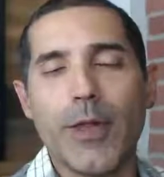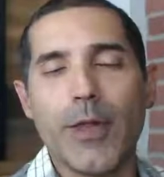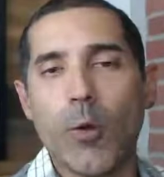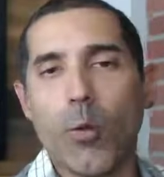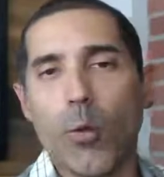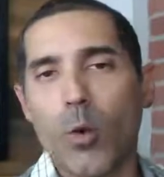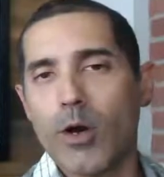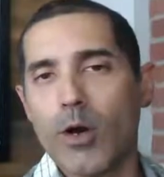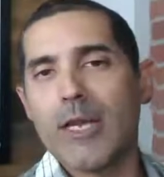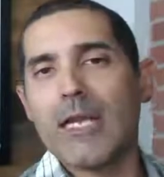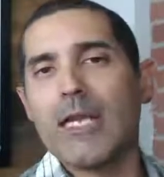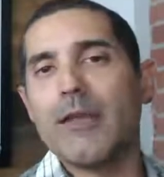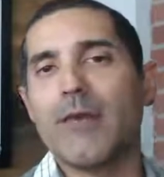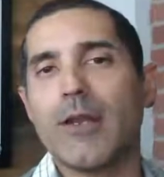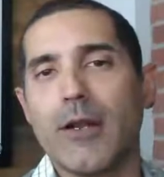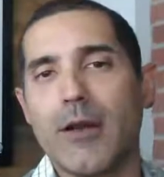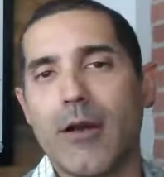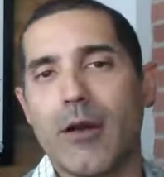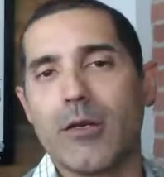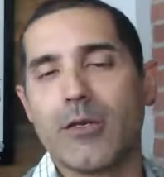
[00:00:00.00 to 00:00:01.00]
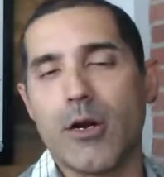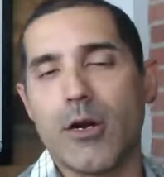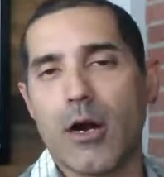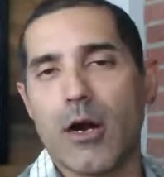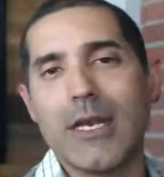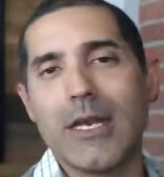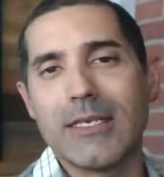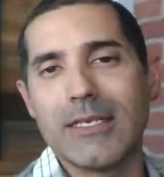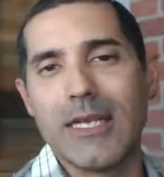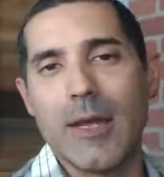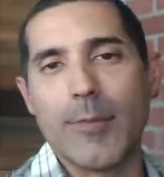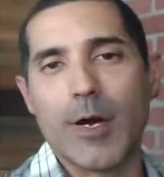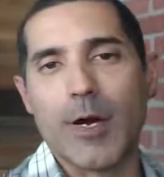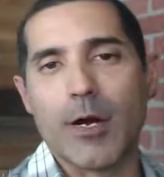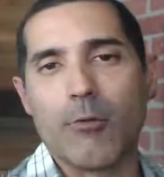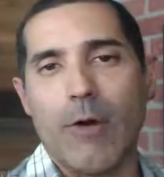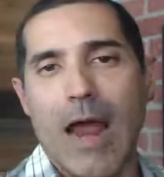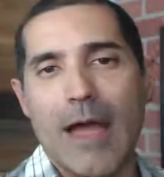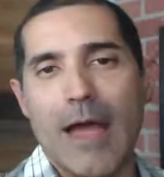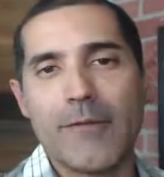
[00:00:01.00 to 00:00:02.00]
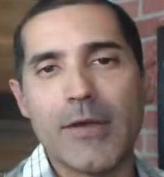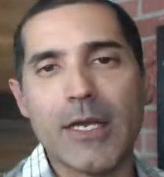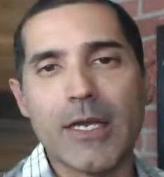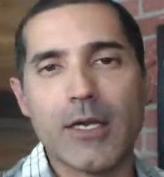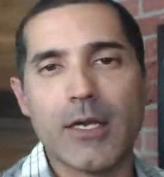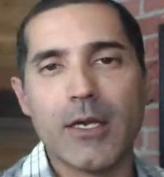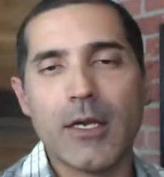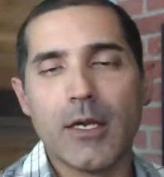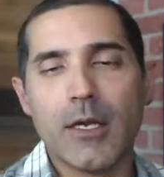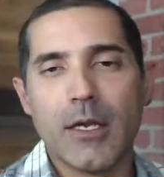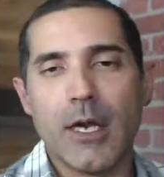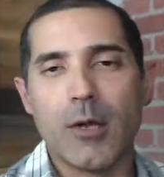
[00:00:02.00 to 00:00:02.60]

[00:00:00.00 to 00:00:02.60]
that weren't even in our target demographic.